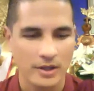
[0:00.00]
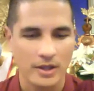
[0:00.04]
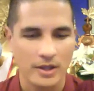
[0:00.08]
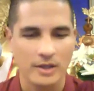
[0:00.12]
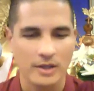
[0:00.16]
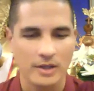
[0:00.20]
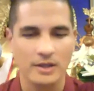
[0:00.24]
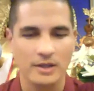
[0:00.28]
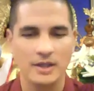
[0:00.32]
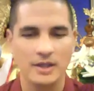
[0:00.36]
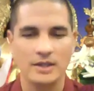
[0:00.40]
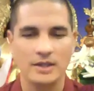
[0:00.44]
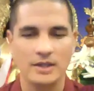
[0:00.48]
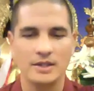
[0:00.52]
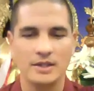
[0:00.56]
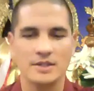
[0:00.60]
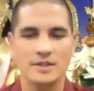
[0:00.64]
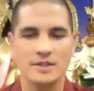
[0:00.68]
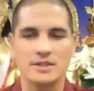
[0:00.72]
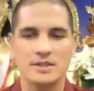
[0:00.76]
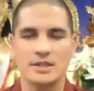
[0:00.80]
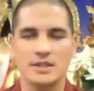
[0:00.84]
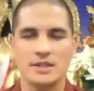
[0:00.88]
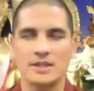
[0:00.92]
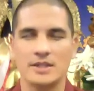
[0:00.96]
then
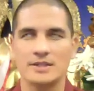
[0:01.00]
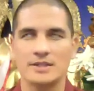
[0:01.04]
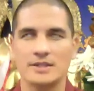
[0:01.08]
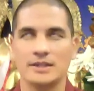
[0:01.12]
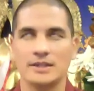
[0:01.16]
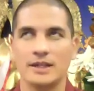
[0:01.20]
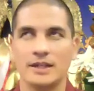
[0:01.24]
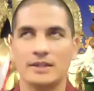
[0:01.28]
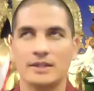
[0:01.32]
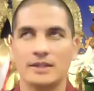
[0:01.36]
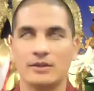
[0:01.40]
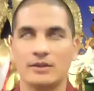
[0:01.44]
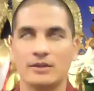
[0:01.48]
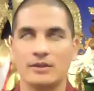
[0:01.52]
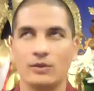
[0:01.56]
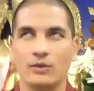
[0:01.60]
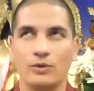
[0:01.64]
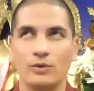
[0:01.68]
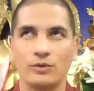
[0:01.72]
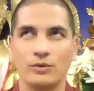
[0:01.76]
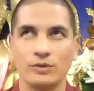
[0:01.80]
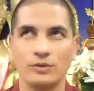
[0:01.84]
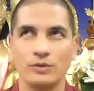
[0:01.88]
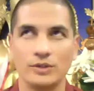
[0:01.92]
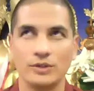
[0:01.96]
it's like the
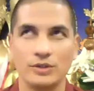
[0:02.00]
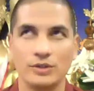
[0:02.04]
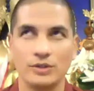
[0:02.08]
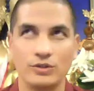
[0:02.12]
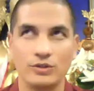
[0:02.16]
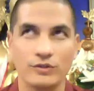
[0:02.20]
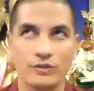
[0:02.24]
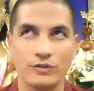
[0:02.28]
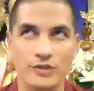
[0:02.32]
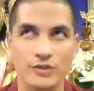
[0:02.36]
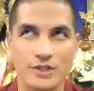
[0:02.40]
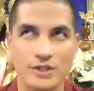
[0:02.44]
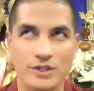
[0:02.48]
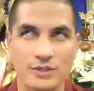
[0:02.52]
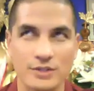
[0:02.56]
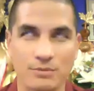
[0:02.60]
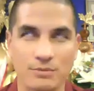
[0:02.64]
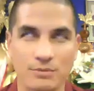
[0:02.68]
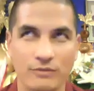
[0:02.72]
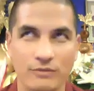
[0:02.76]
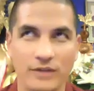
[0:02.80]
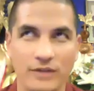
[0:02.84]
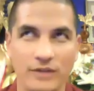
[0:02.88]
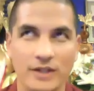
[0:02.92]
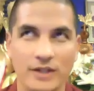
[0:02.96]
whole universe is
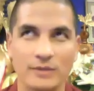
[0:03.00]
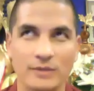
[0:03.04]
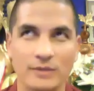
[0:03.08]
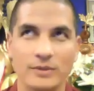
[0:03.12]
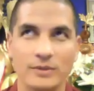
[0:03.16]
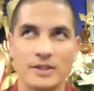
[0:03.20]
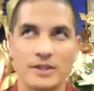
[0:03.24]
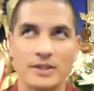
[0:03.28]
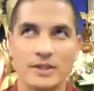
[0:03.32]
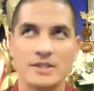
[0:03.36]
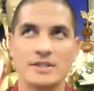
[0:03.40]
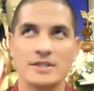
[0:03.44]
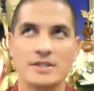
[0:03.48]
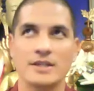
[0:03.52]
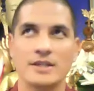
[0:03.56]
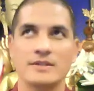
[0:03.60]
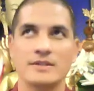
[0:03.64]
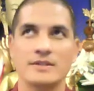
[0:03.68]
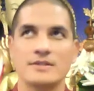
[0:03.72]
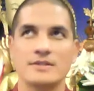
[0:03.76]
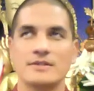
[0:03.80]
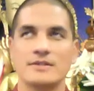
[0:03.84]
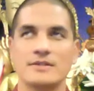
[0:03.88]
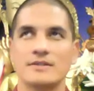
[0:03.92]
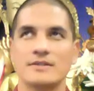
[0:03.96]
pervaded with
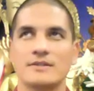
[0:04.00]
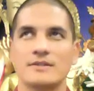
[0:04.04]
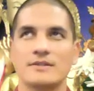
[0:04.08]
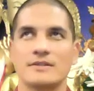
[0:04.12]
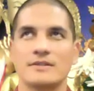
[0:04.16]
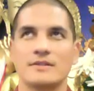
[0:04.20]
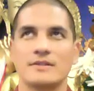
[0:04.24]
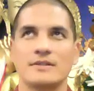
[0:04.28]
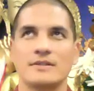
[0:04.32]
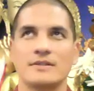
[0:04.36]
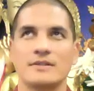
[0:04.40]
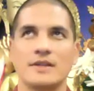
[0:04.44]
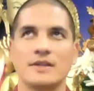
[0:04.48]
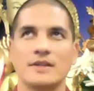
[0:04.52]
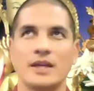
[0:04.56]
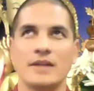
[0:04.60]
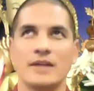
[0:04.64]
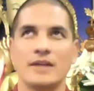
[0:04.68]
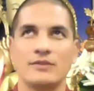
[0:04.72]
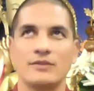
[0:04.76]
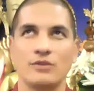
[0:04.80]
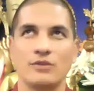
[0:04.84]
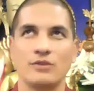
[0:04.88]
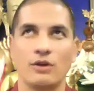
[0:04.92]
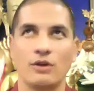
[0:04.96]
incense,
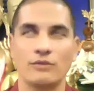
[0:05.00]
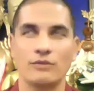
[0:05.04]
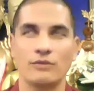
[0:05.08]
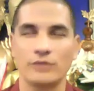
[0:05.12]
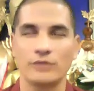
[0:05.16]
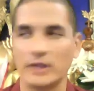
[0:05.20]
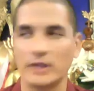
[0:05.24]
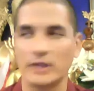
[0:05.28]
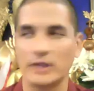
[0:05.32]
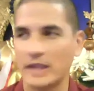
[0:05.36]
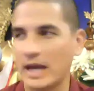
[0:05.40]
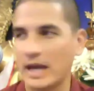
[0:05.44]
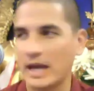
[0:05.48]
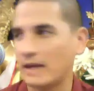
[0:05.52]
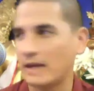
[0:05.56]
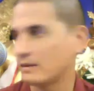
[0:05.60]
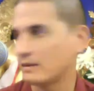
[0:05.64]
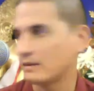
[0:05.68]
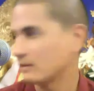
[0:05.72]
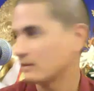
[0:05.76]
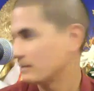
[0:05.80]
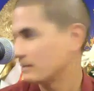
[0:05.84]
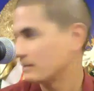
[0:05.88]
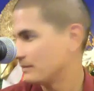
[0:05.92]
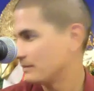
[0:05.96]
and you're offering that.
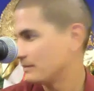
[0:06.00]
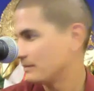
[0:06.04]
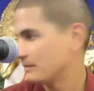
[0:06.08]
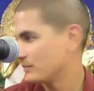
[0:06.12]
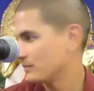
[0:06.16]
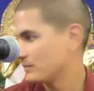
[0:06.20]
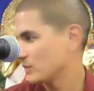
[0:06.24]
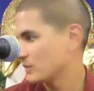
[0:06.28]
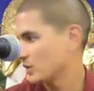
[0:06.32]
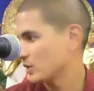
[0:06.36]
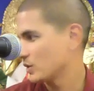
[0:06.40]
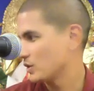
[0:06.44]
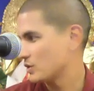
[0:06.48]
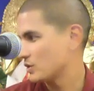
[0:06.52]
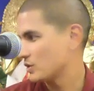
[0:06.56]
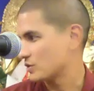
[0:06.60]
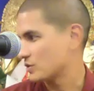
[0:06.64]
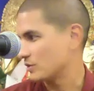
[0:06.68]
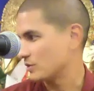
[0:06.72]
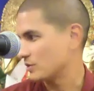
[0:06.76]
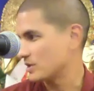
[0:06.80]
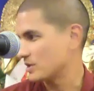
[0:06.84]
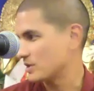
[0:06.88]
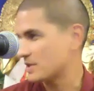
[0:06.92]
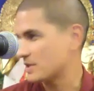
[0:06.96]

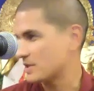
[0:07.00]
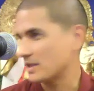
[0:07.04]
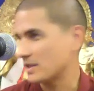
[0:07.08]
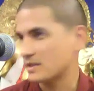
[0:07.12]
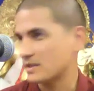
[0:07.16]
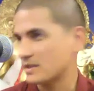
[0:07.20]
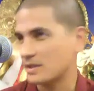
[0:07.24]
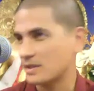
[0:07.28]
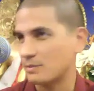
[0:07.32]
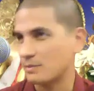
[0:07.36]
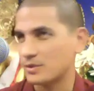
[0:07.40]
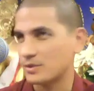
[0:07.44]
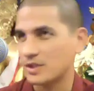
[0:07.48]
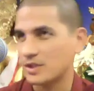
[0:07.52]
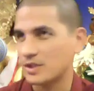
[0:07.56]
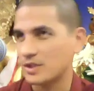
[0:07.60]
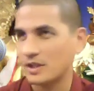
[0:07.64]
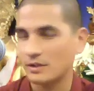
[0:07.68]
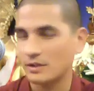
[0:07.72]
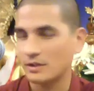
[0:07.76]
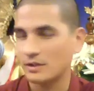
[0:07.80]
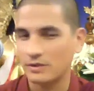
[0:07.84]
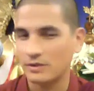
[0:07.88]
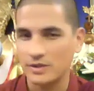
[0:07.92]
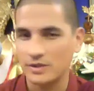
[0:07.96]
So incense in
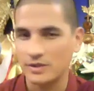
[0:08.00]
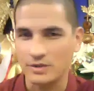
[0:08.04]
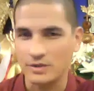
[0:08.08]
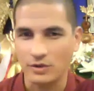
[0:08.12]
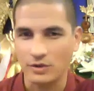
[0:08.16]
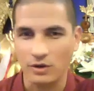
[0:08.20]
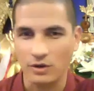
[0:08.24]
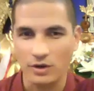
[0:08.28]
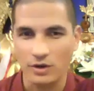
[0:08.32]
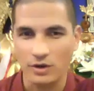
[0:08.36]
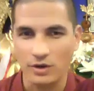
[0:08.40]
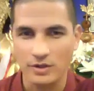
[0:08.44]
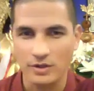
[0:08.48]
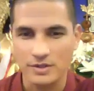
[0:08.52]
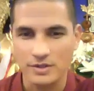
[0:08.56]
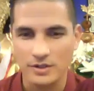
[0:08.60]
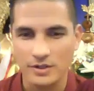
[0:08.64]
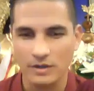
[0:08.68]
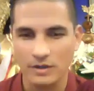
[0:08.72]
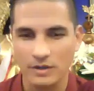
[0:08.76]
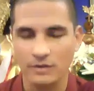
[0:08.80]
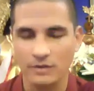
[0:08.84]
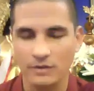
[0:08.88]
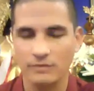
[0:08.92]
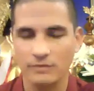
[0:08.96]
particular is the cause
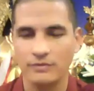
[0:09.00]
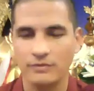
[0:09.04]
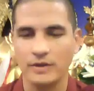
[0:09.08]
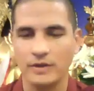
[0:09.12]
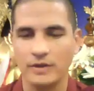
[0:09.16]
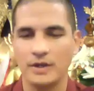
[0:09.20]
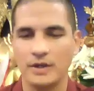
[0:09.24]
of